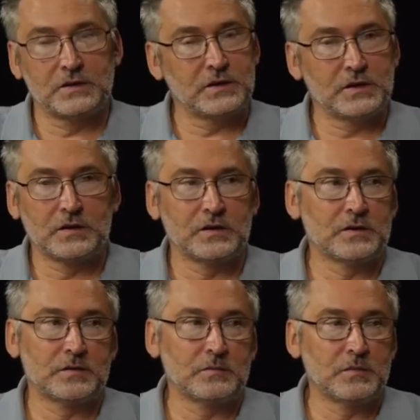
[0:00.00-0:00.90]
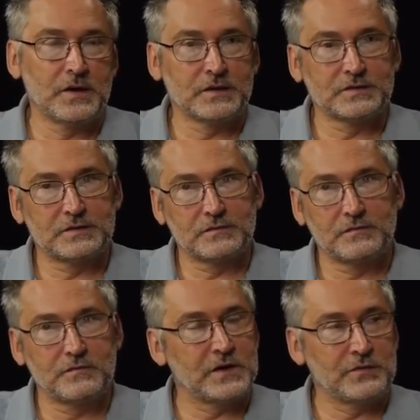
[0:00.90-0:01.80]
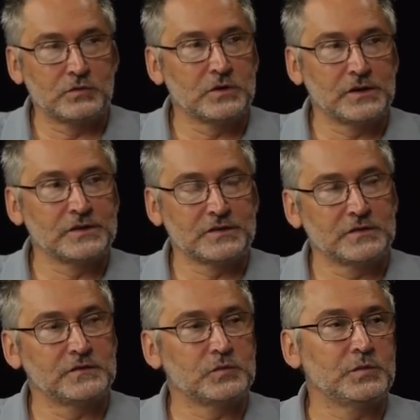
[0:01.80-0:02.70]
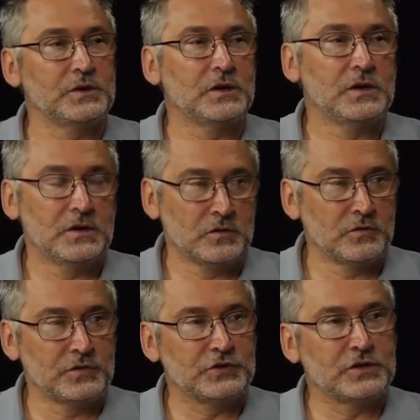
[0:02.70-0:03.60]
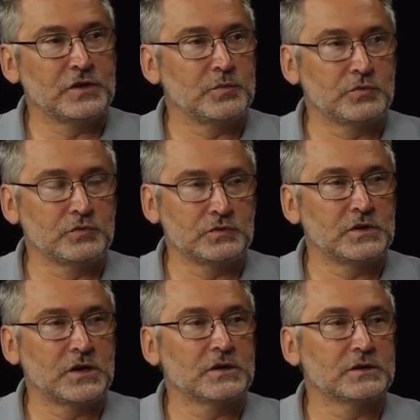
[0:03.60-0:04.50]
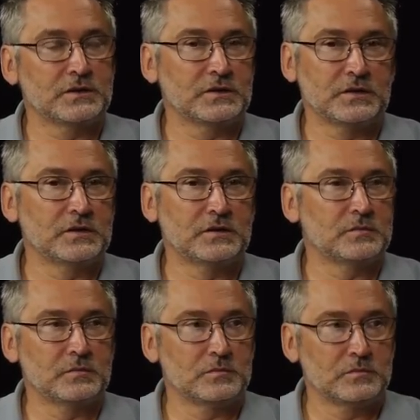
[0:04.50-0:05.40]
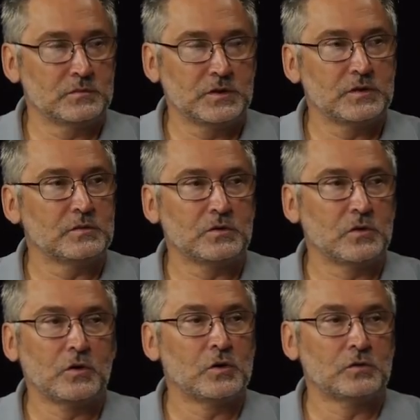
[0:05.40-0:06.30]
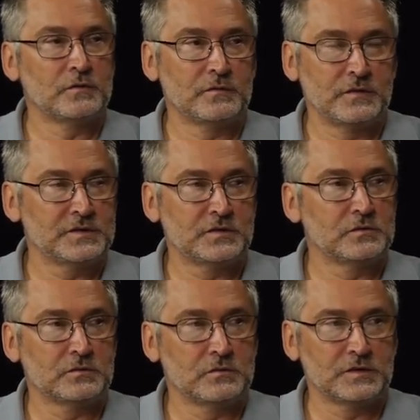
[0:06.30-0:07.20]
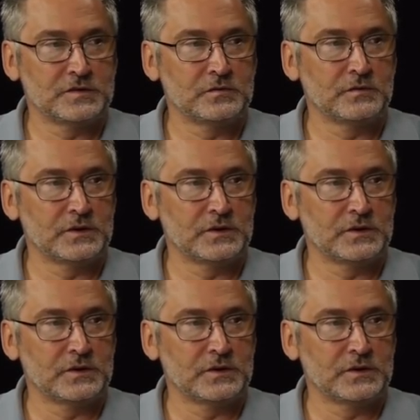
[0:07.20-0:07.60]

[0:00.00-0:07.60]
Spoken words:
in next 5 to 10 years it will be officially approved drug in a whole Western world.